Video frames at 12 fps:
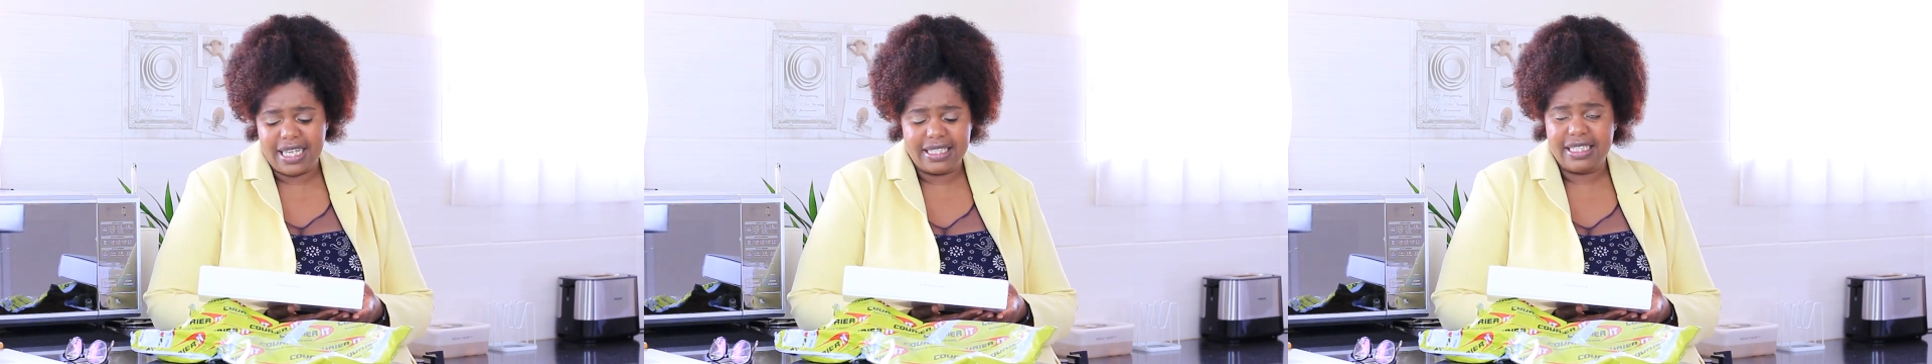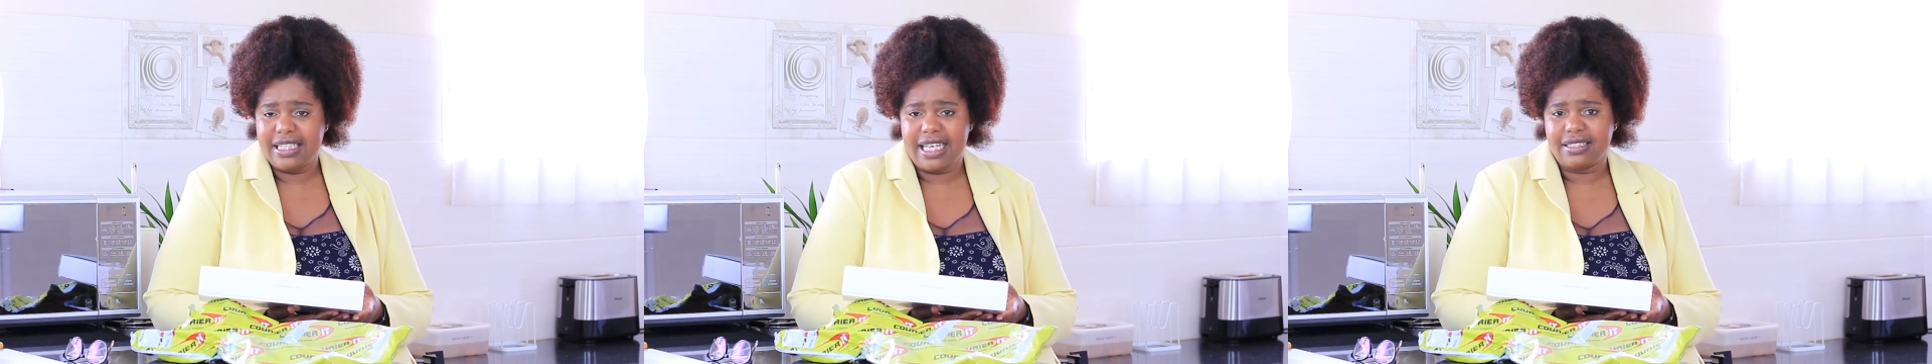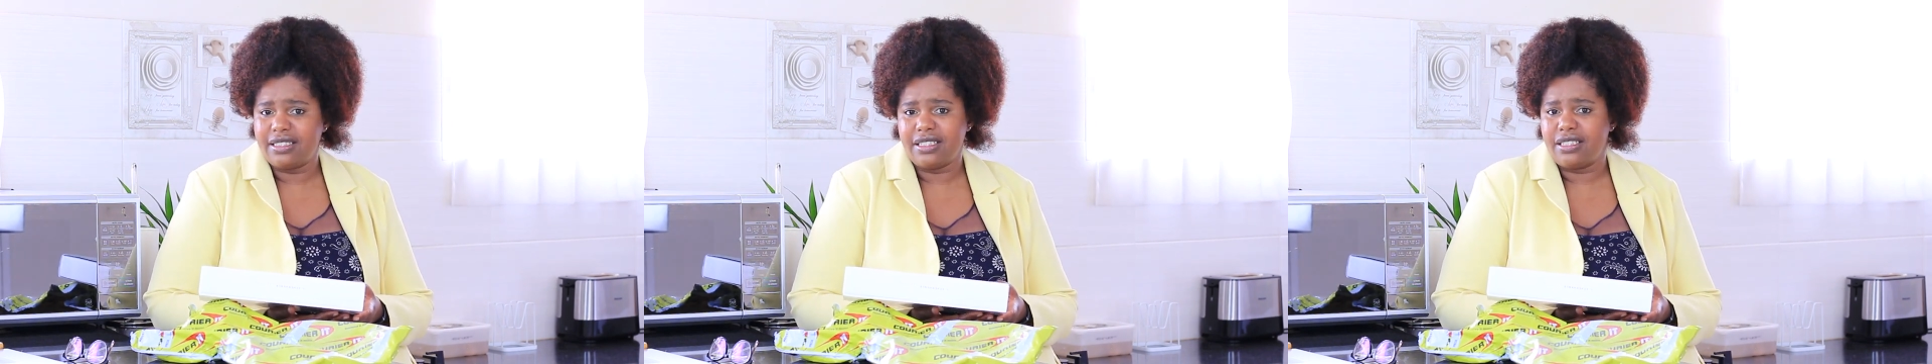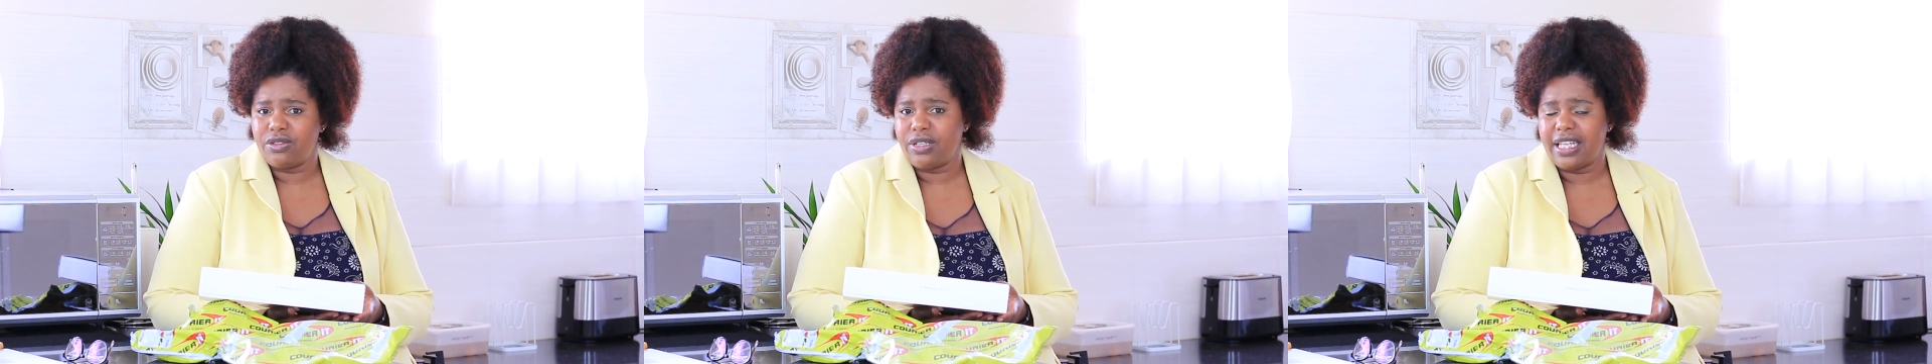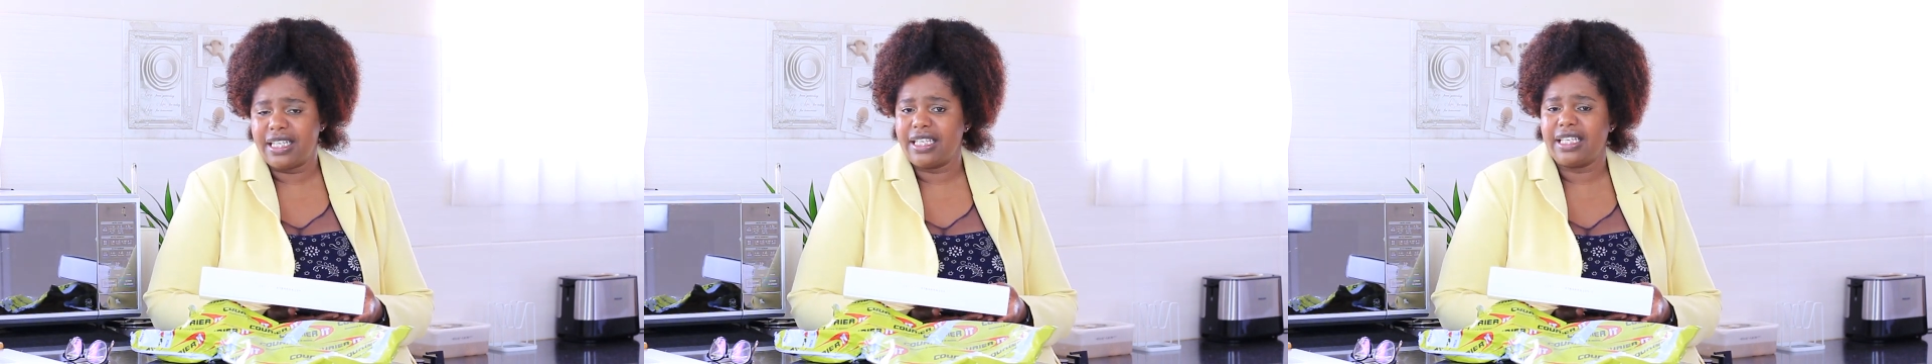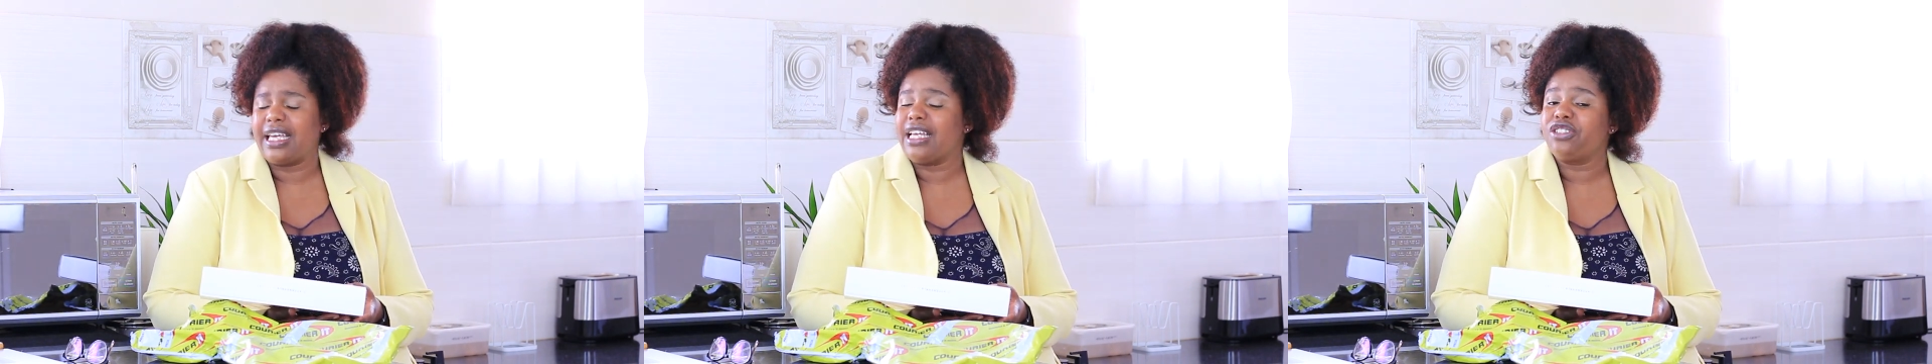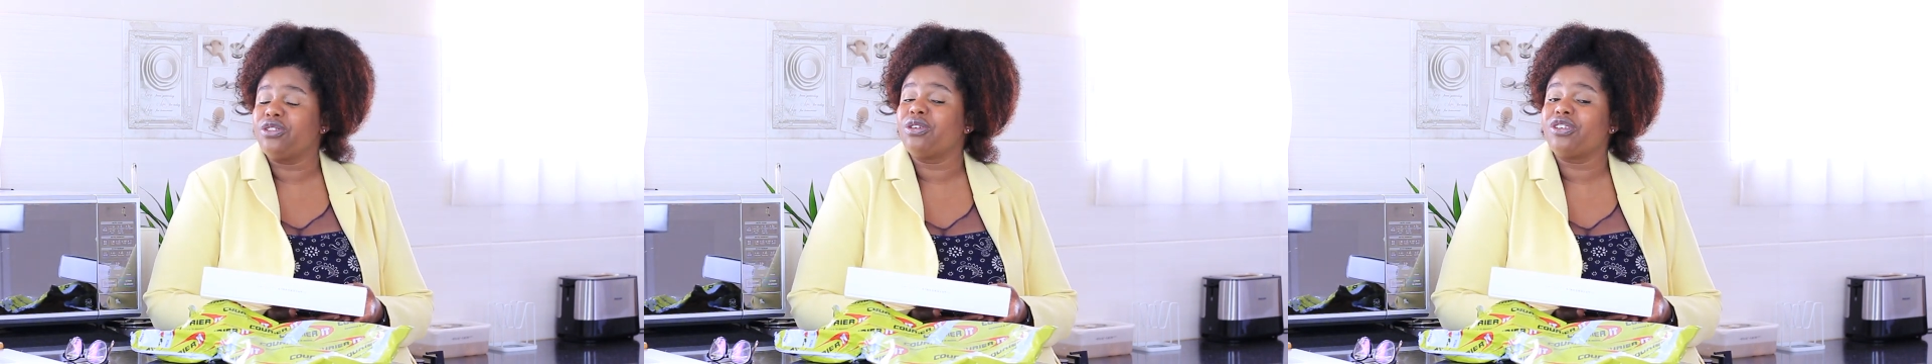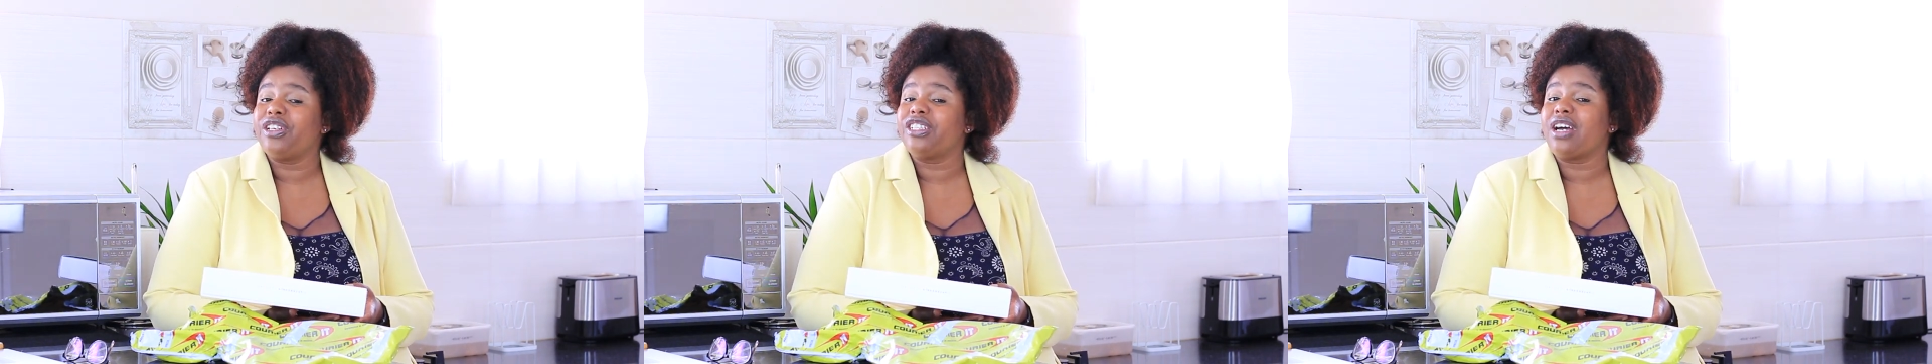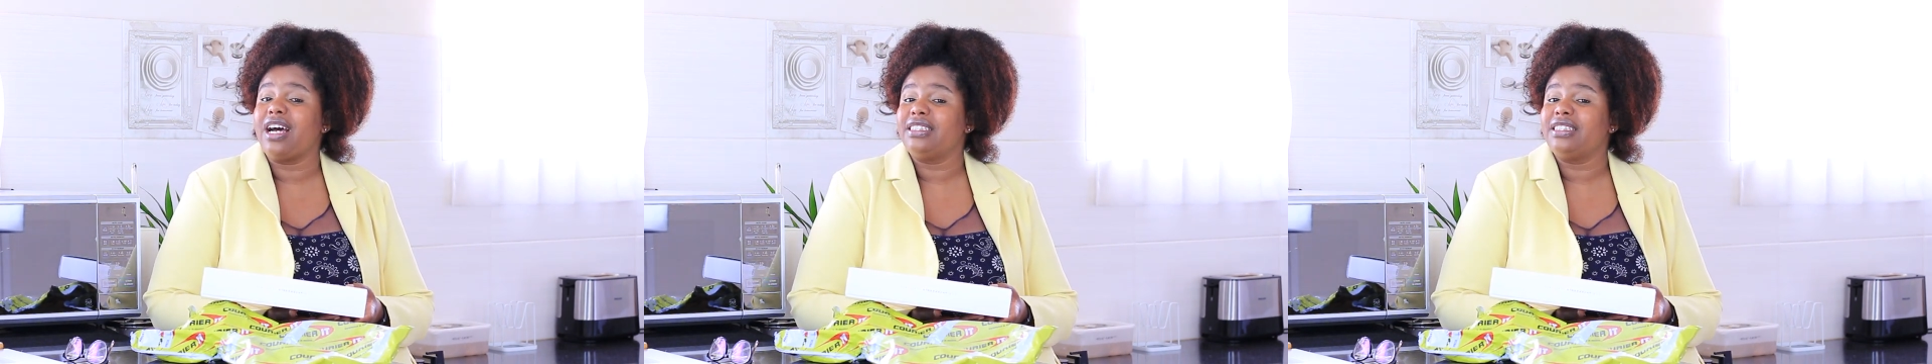I think that's just so that I can get your credit